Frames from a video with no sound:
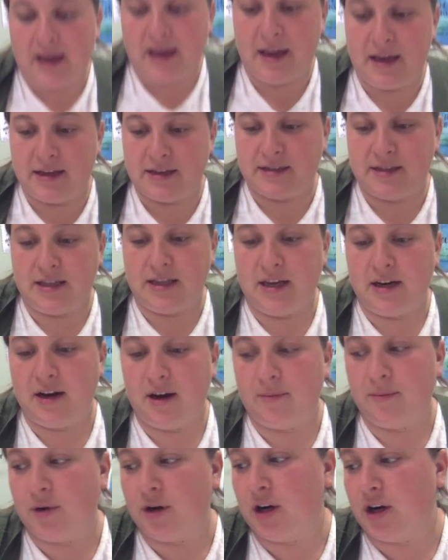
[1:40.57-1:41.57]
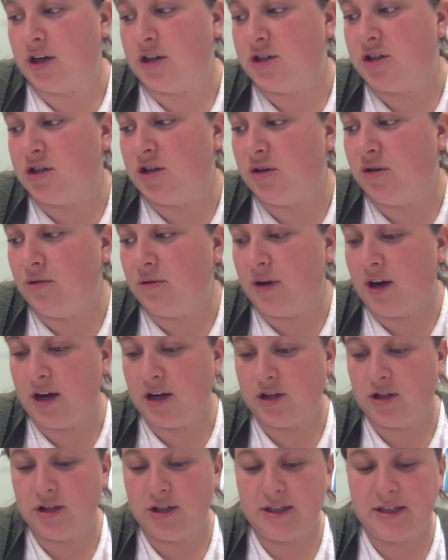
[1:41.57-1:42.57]
is the number
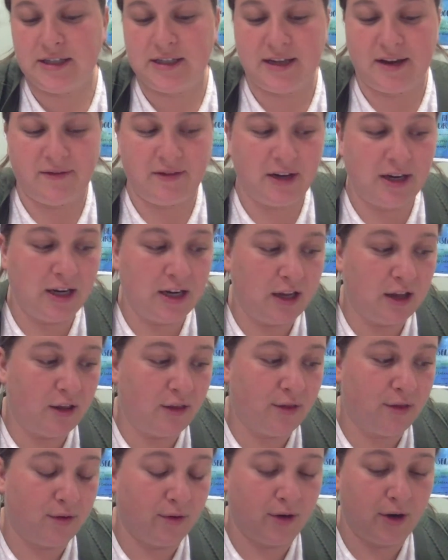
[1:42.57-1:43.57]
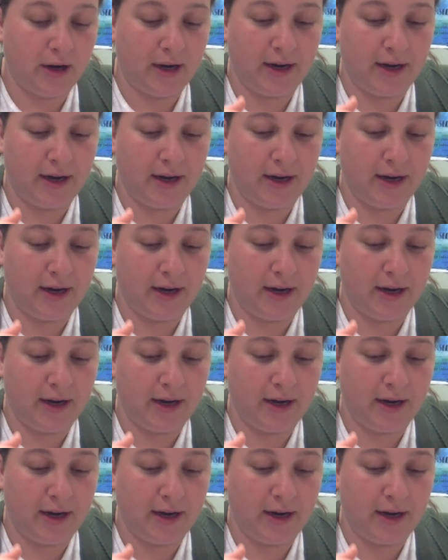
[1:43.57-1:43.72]
273.